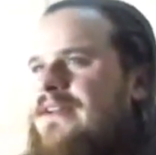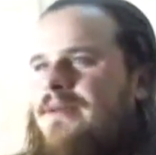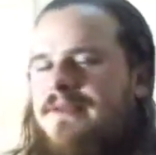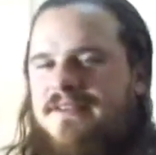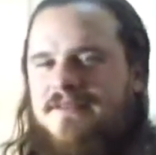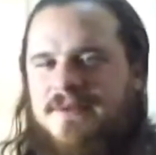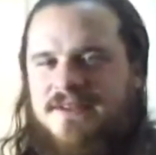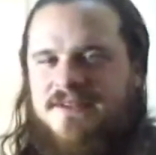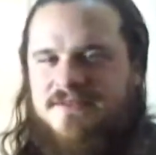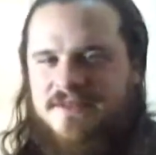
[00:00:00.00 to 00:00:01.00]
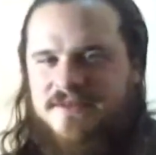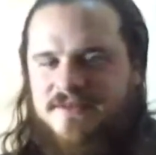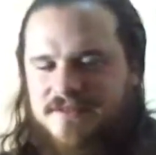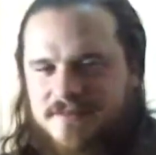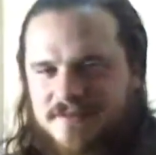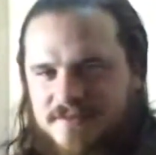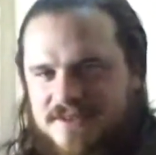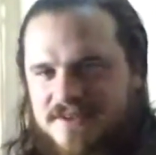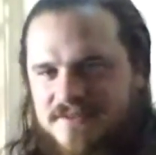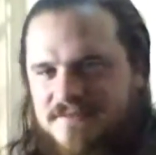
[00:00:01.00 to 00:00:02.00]
The Pentaspendia is really only supposed to be a
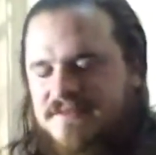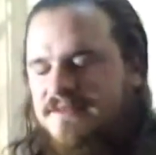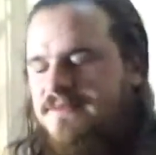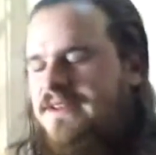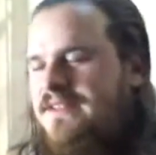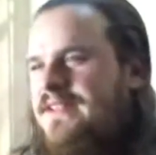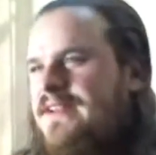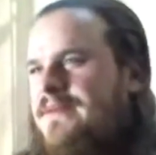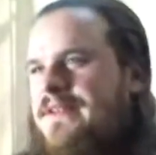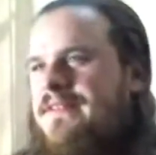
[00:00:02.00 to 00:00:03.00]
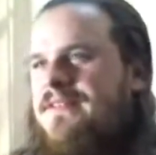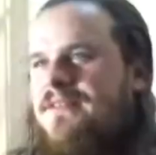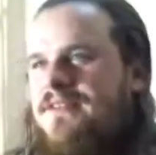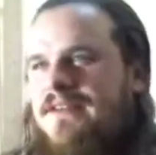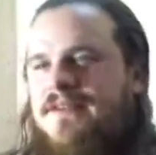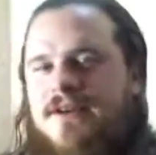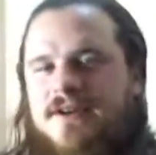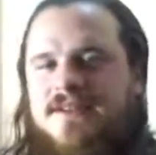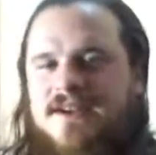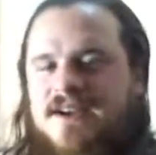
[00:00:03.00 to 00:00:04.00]
10-15 minute thing. I mean, you're going to have a
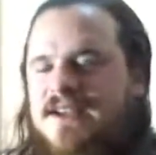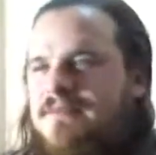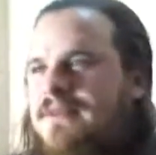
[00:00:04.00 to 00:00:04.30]
hard time